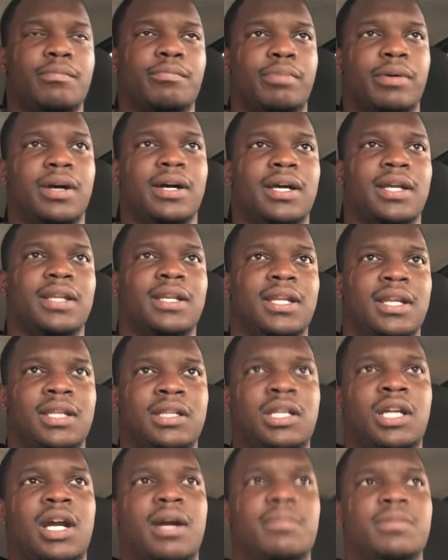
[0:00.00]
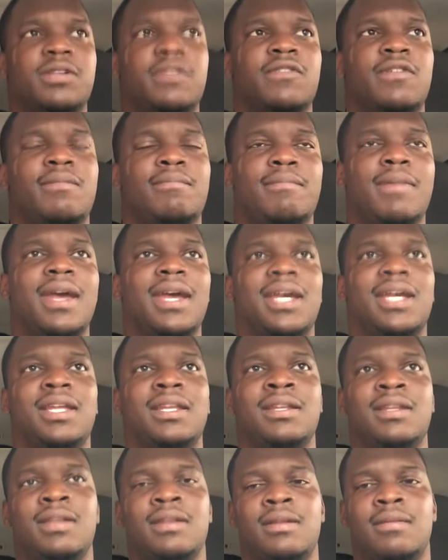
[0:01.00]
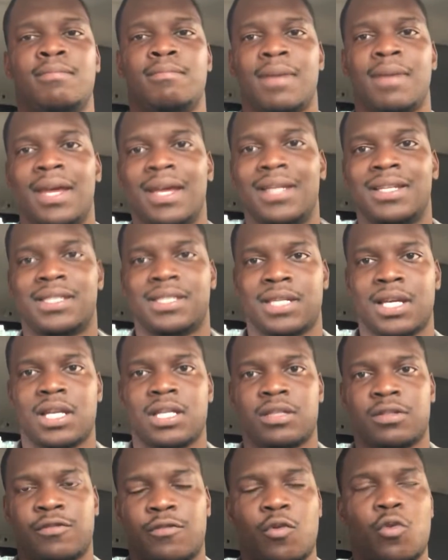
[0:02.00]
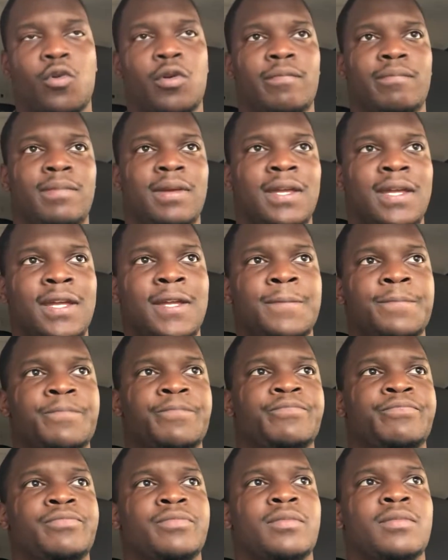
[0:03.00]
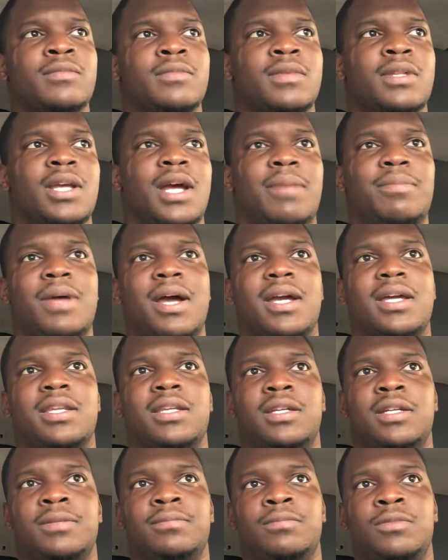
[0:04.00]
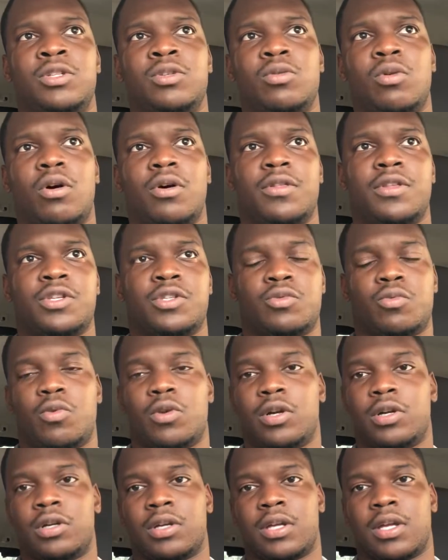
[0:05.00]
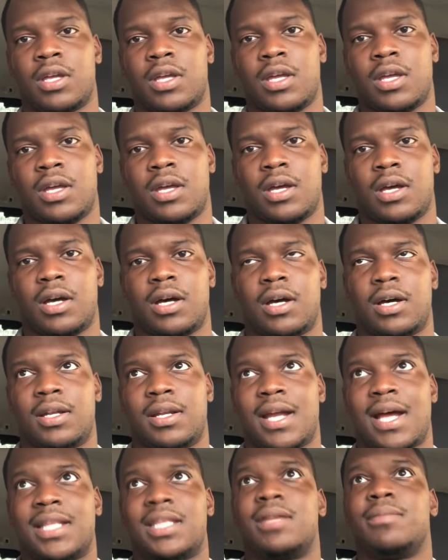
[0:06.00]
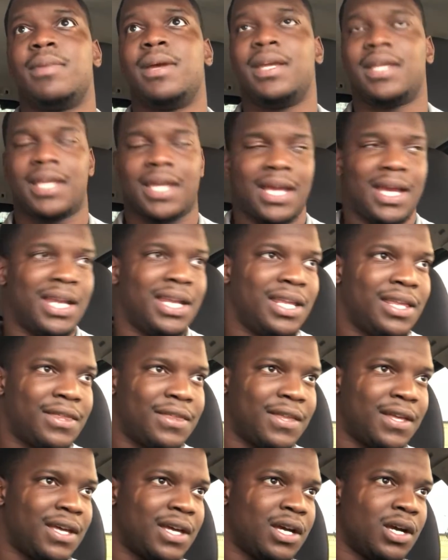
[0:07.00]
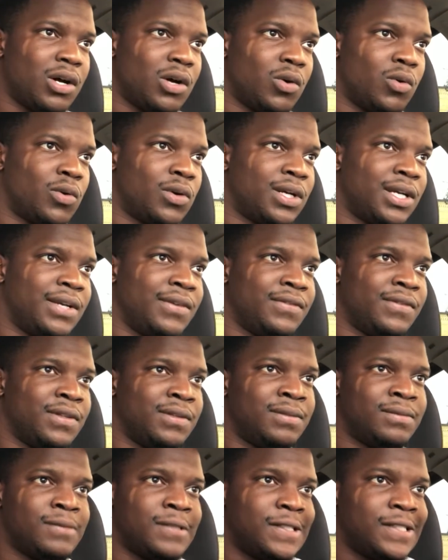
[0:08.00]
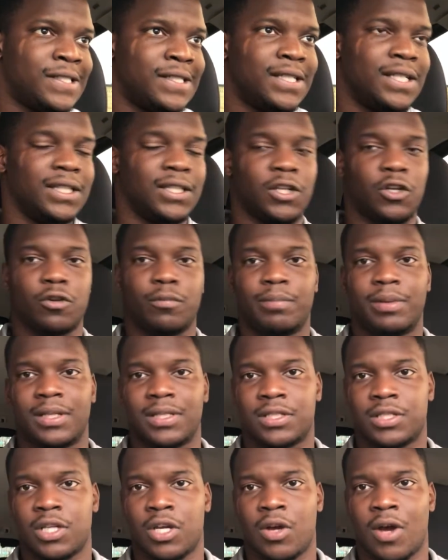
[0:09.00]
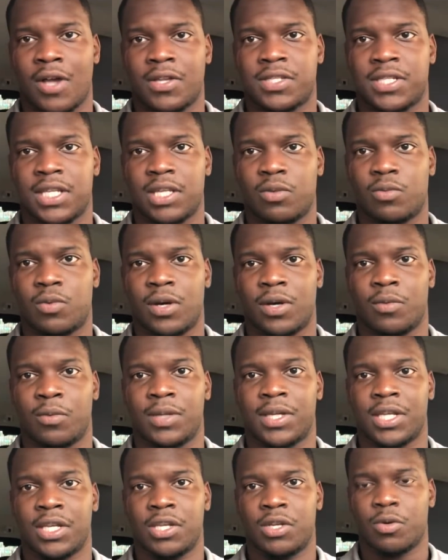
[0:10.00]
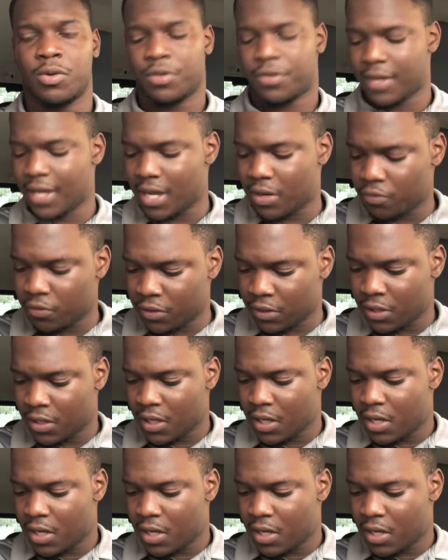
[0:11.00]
but in terms of it make sense for me, I'm not going to do all this work not to make anything, or even a little bit. So I'll see what we can do with that one.